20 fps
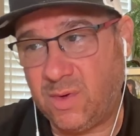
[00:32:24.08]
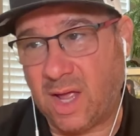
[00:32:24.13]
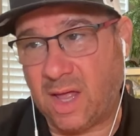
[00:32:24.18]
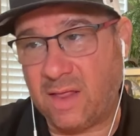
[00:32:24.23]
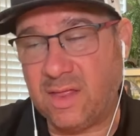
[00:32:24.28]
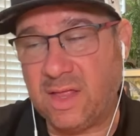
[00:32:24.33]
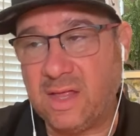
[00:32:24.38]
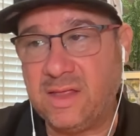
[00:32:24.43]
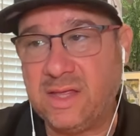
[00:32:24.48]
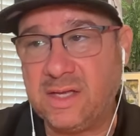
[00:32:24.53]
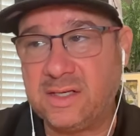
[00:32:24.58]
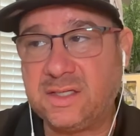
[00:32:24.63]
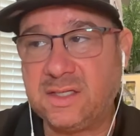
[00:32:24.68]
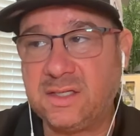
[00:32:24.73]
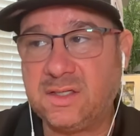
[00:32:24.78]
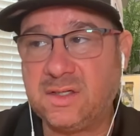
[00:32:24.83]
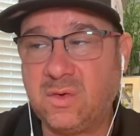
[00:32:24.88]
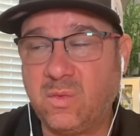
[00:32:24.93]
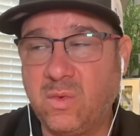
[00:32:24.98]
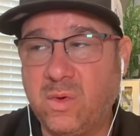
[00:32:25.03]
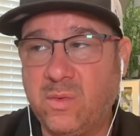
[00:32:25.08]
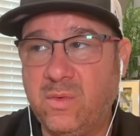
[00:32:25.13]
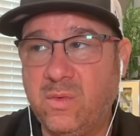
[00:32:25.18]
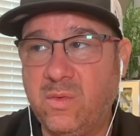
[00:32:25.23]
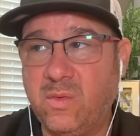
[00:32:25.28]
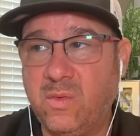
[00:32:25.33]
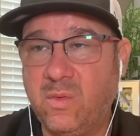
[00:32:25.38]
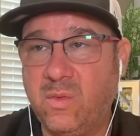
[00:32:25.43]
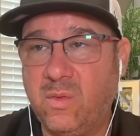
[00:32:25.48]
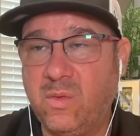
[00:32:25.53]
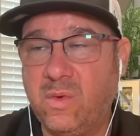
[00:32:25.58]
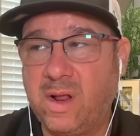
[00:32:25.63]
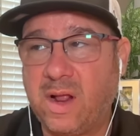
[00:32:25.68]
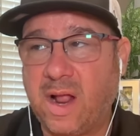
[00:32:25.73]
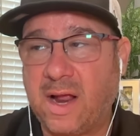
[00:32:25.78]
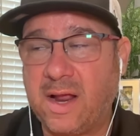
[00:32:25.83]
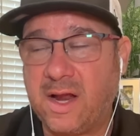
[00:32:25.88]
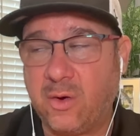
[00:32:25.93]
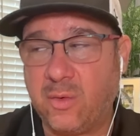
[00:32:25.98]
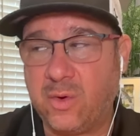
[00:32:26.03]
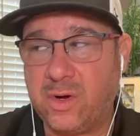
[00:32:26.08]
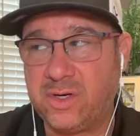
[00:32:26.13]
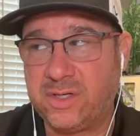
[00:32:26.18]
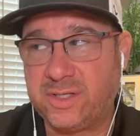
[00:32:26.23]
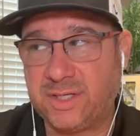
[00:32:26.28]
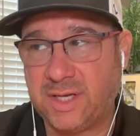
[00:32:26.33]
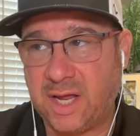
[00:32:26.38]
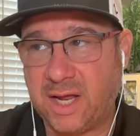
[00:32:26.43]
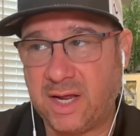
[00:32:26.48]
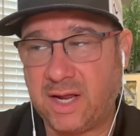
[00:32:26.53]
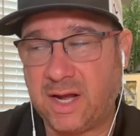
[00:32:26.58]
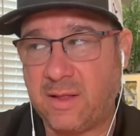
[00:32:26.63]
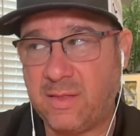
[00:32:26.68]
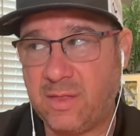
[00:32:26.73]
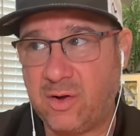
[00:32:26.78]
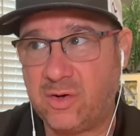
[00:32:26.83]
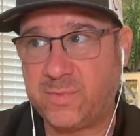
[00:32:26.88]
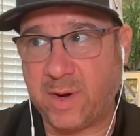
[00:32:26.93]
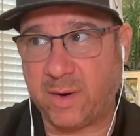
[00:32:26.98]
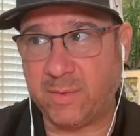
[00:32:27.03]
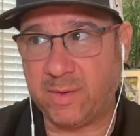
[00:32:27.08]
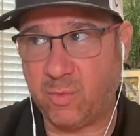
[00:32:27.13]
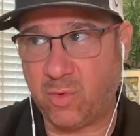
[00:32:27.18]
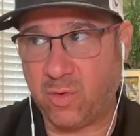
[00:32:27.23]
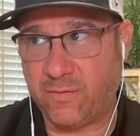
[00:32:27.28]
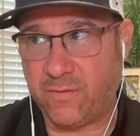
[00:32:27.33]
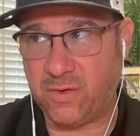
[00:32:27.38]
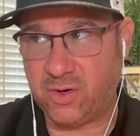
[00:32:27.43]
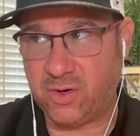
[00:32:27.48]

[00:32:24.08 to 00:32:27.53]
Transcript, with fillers: Yeah, this is when I hear what you're saying, and there's probably more for